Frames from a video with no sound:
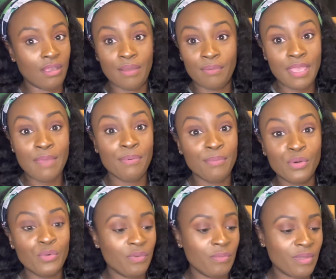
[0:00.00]
and keep it
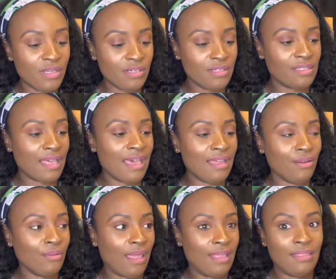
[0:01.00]
moving, because I
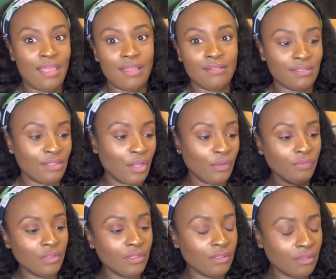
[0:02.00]
don't like that stuff
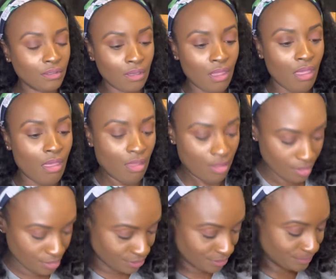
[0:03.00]
look.
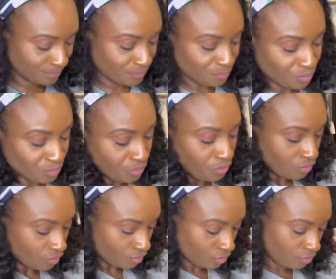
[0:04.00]

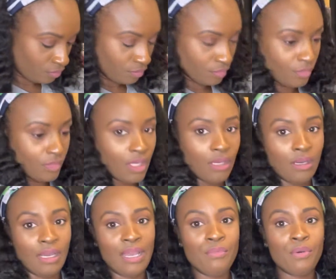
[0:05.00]

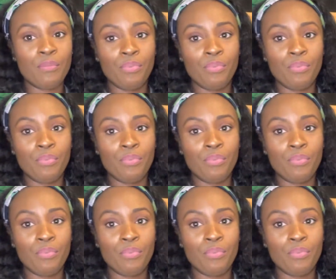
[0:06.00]
I would